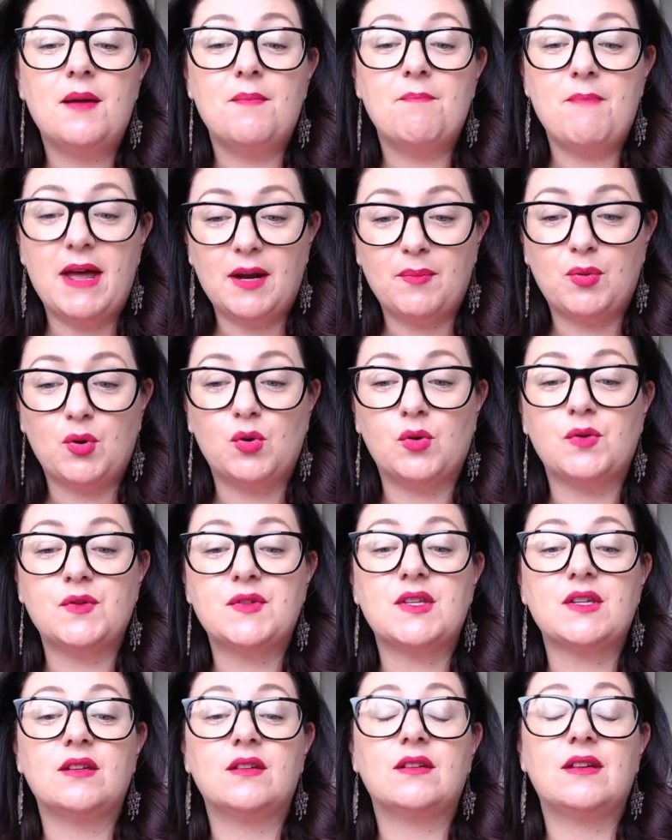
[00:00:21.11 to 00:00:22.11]

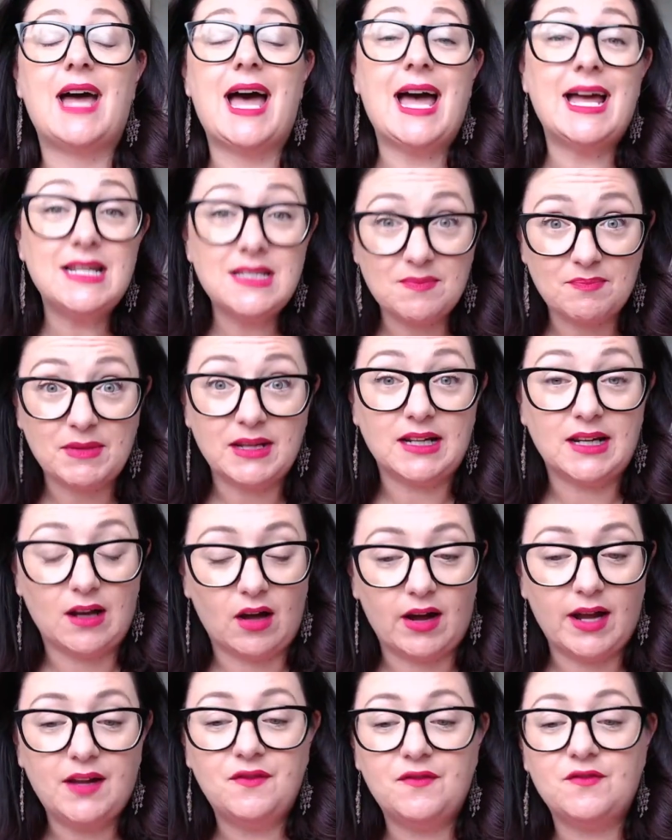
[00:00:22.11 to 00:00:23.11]
menopause and
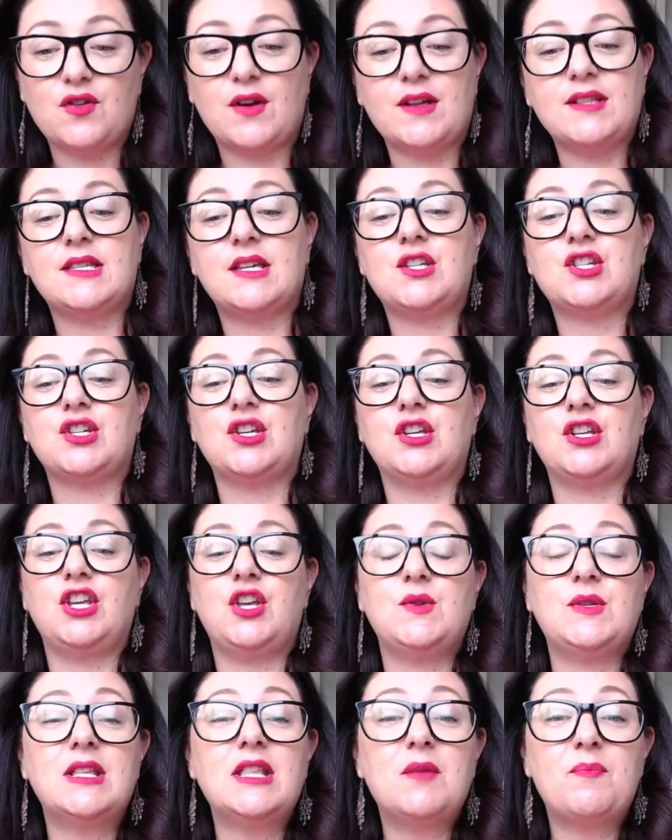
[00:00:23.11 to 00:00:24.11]
midlife transition
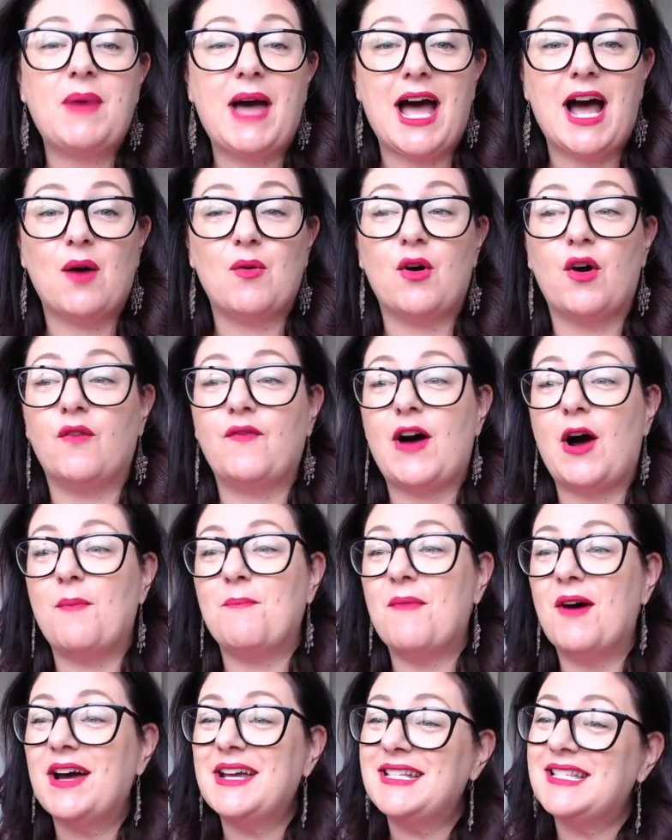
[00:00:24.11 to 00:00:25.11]
using the power of our
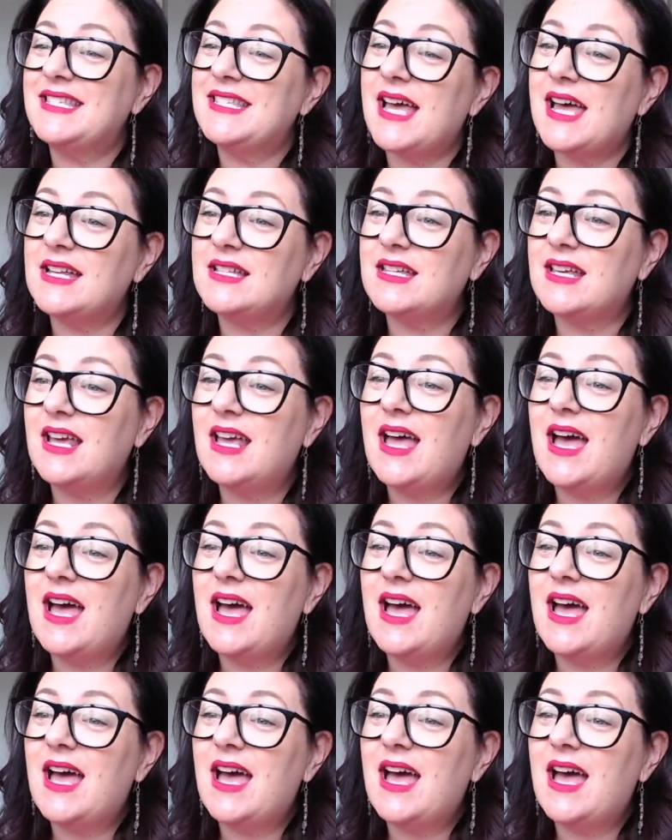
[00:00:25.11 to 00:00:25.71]
mindset